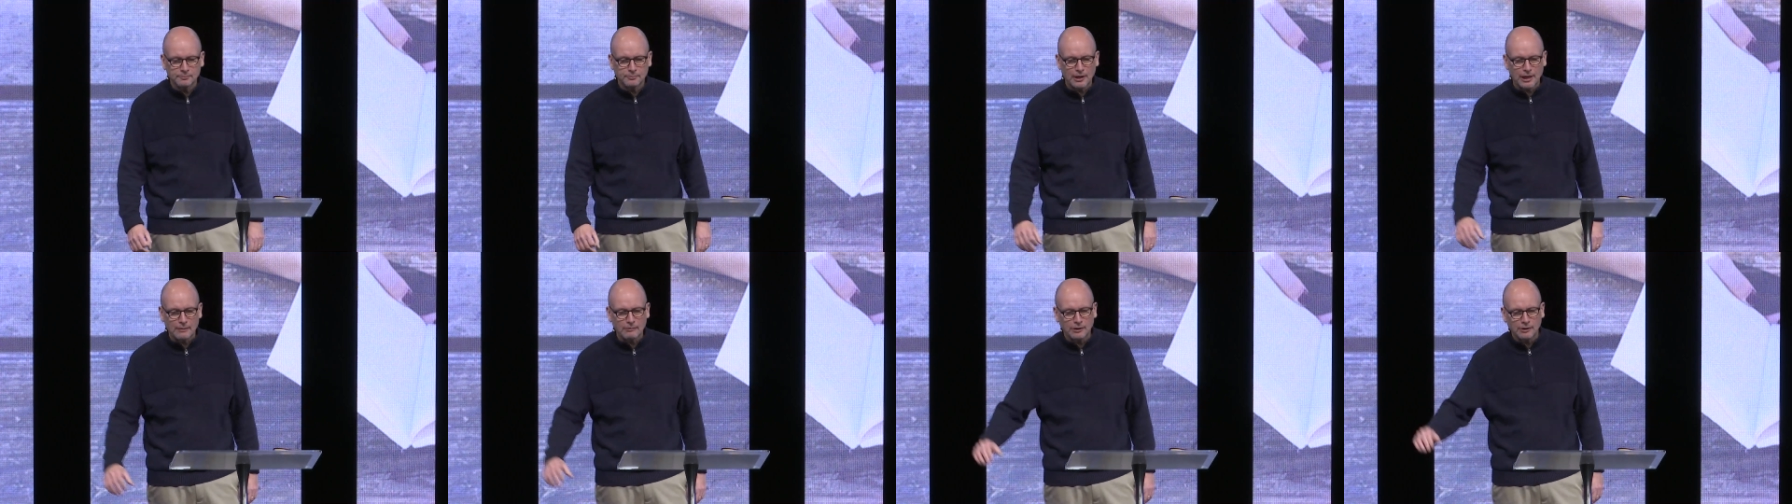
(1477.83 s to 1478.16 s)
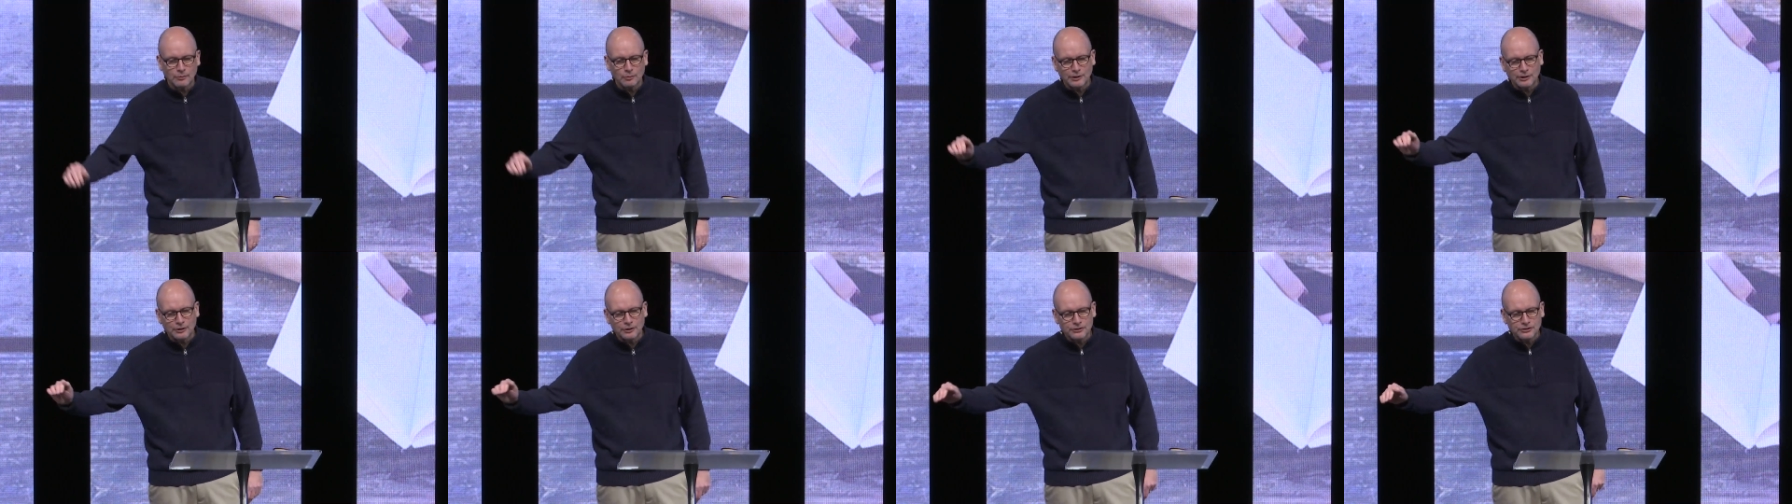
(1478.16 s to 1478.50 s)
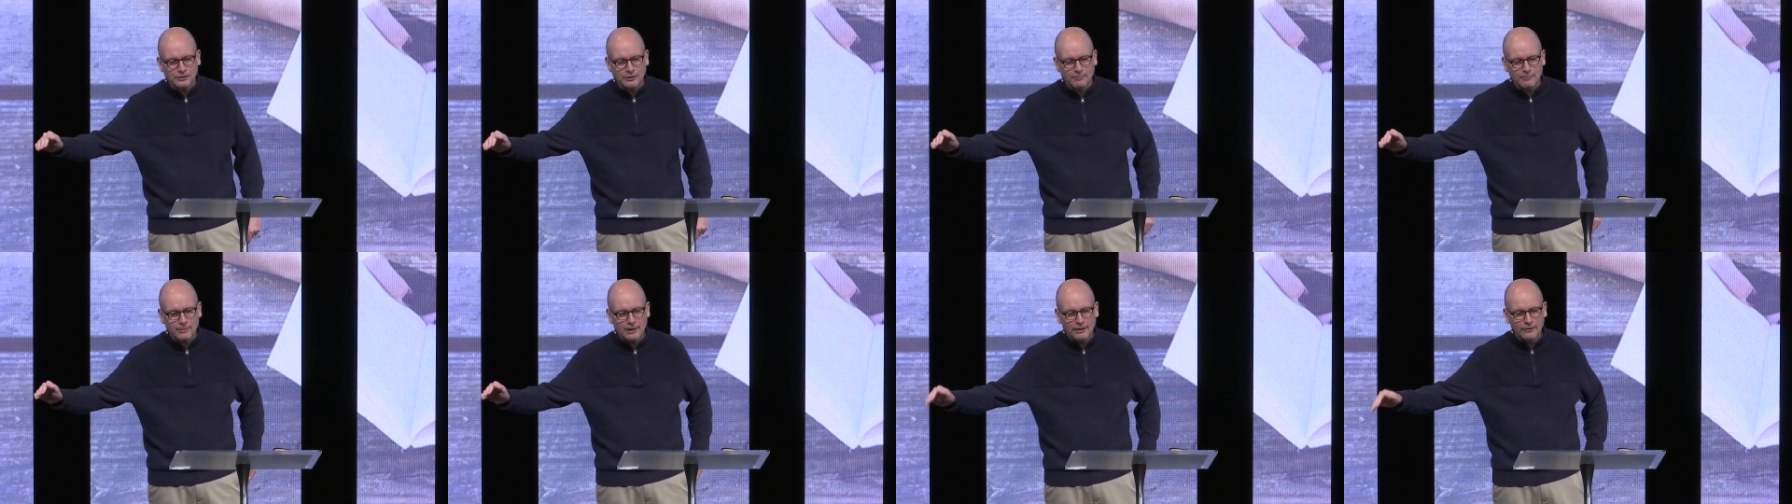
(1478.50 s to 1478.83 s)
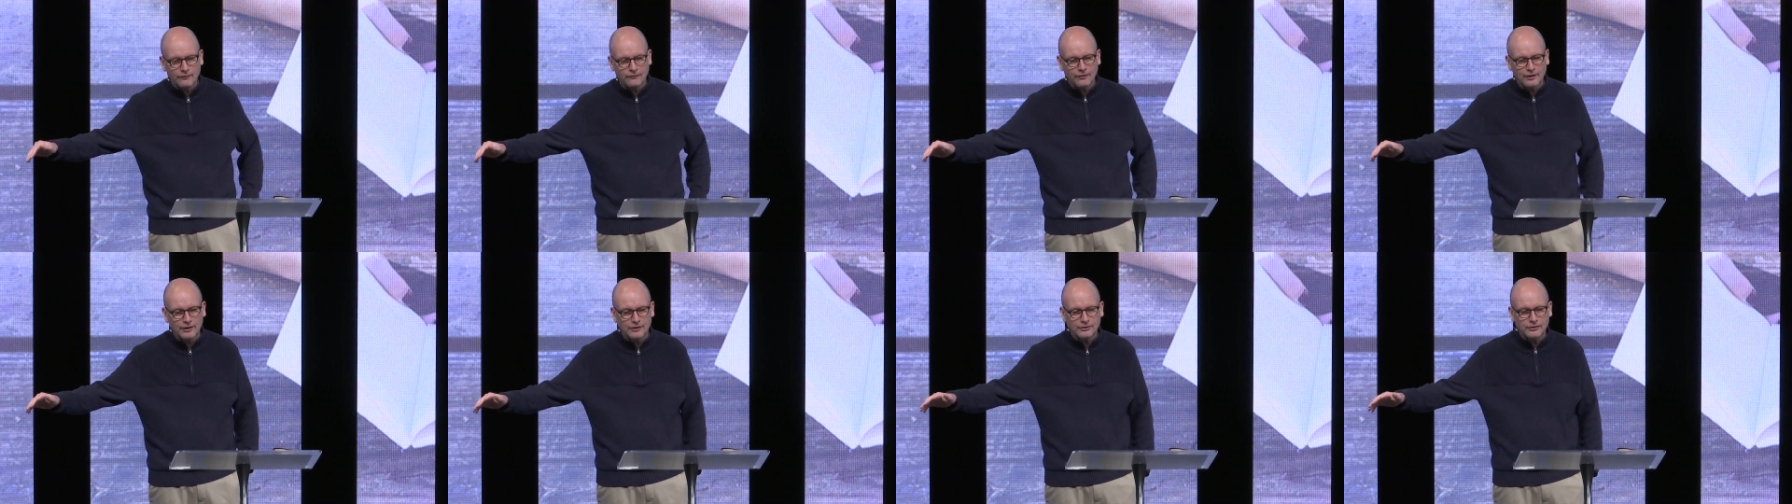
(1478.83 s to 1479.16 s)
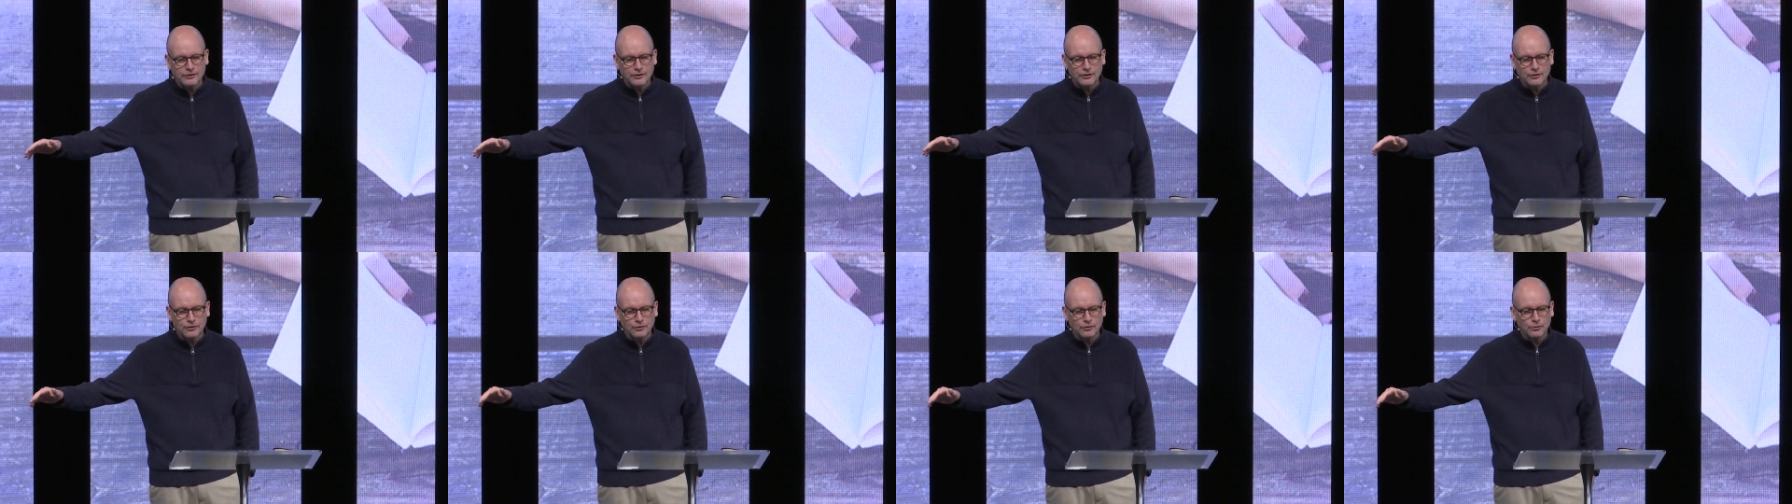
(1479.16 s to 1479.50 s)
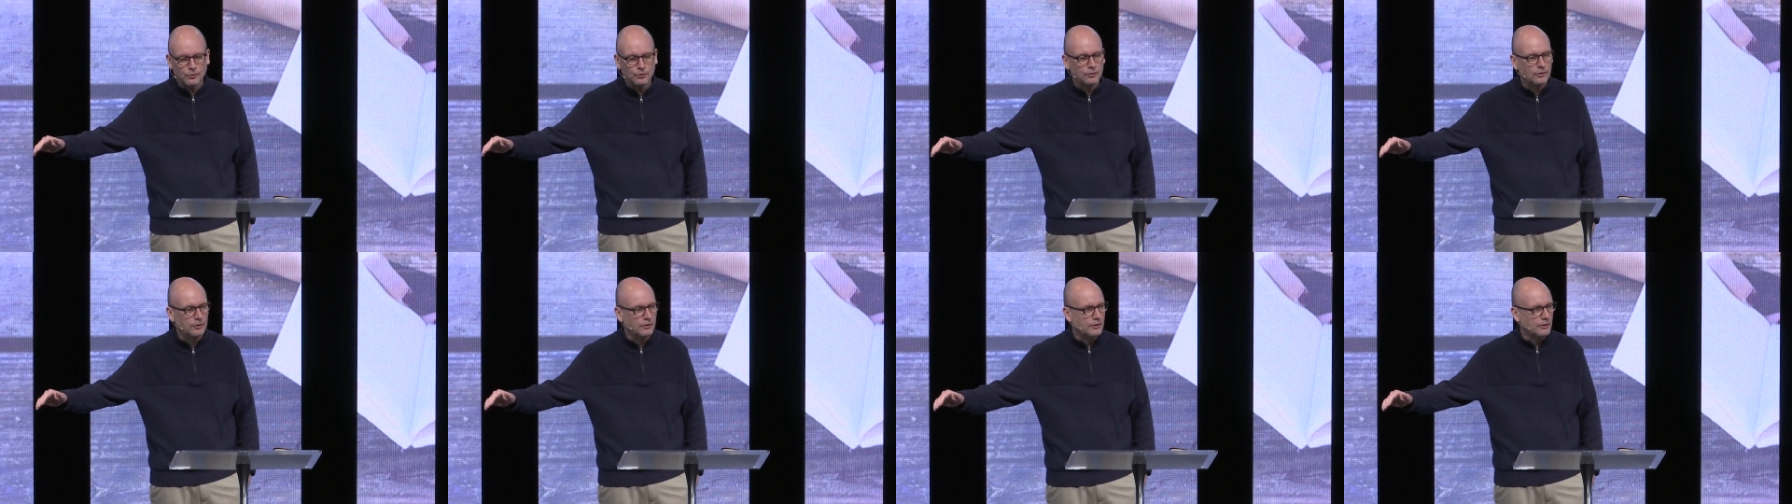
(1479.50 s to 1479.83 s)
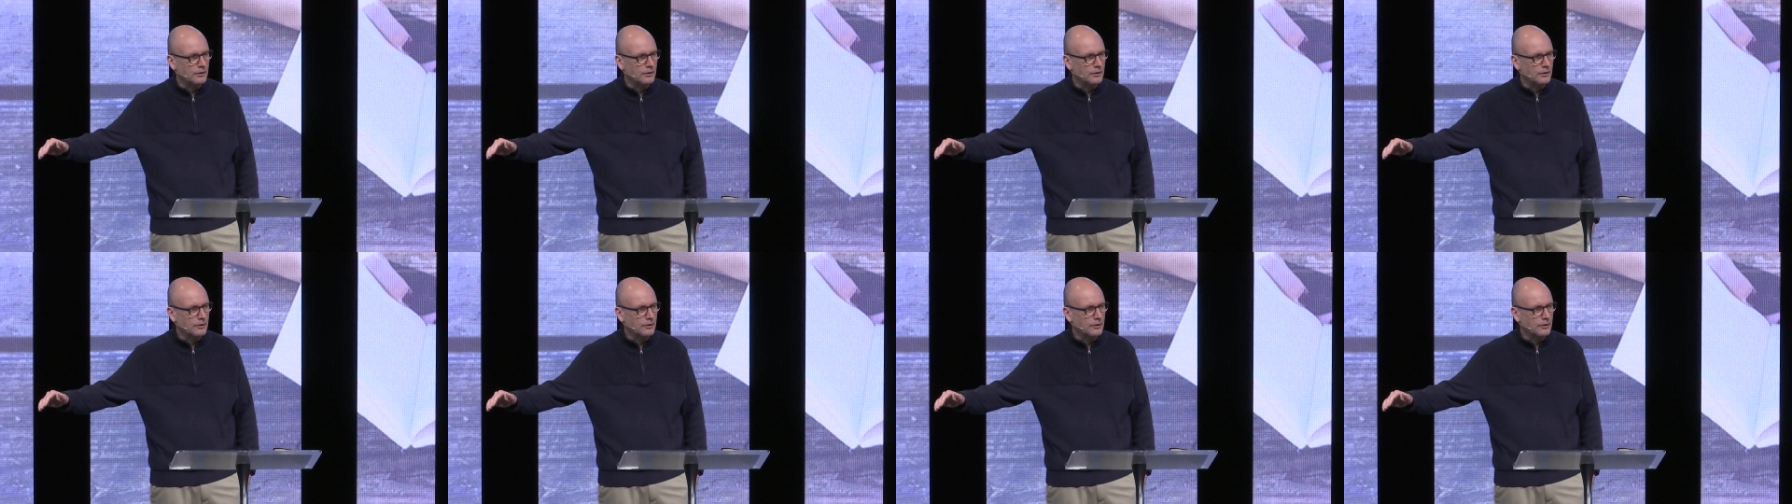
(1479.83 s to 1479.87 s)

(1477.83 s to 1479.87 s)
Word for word: probably when there's some benefit to you,